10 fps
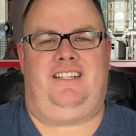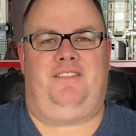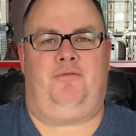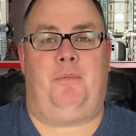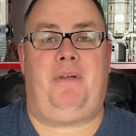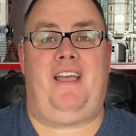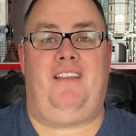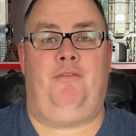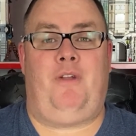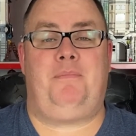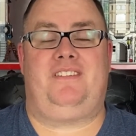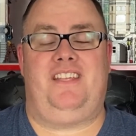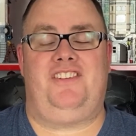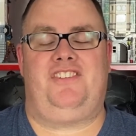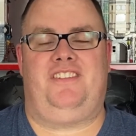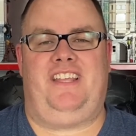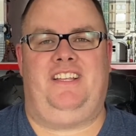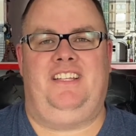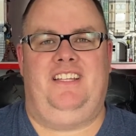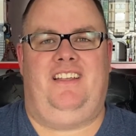repetition
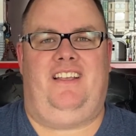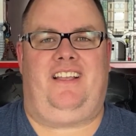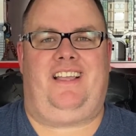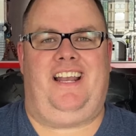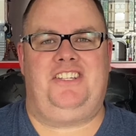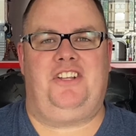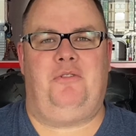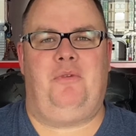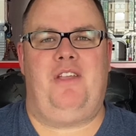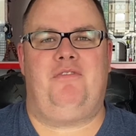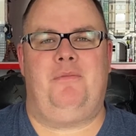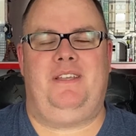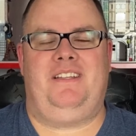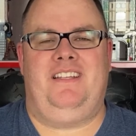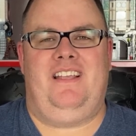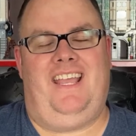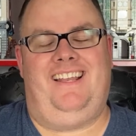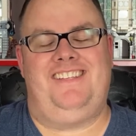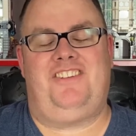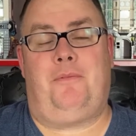that kind of took away from it. And
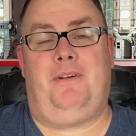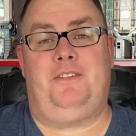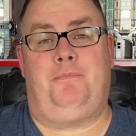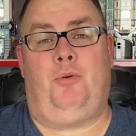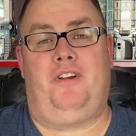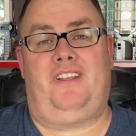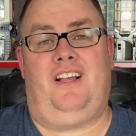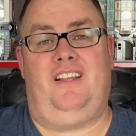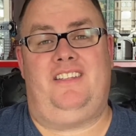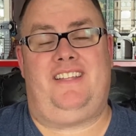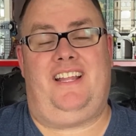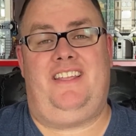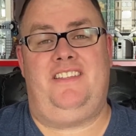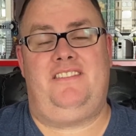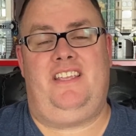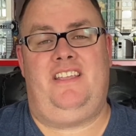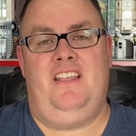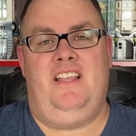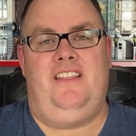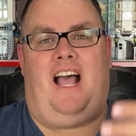let's talk about the portcullis. That is the
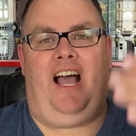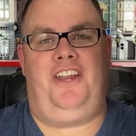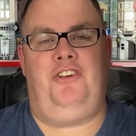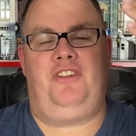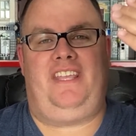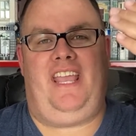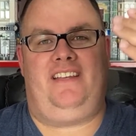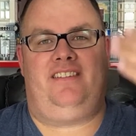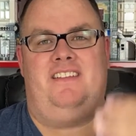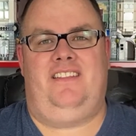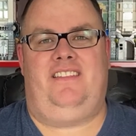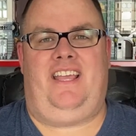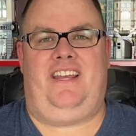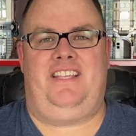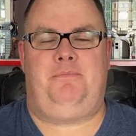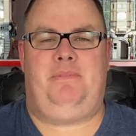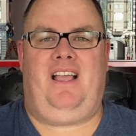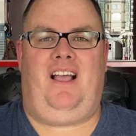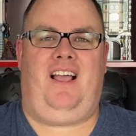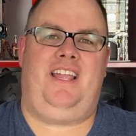iron gate that is
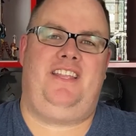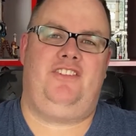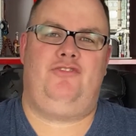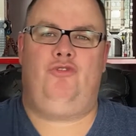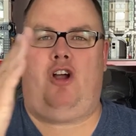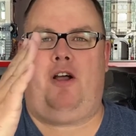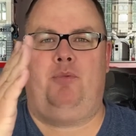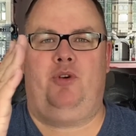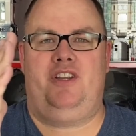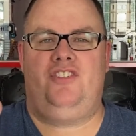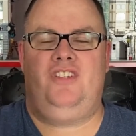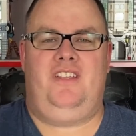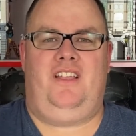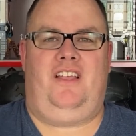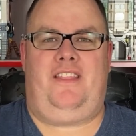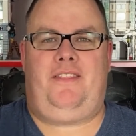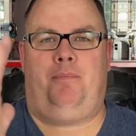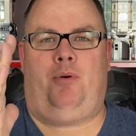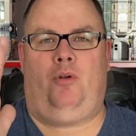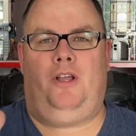behind the drawbridge that they
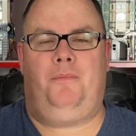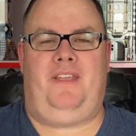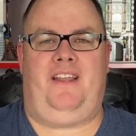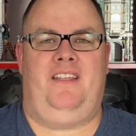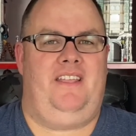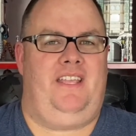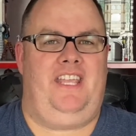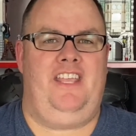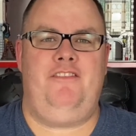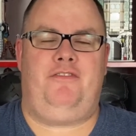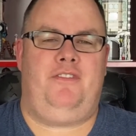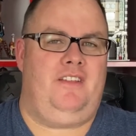pull up, that if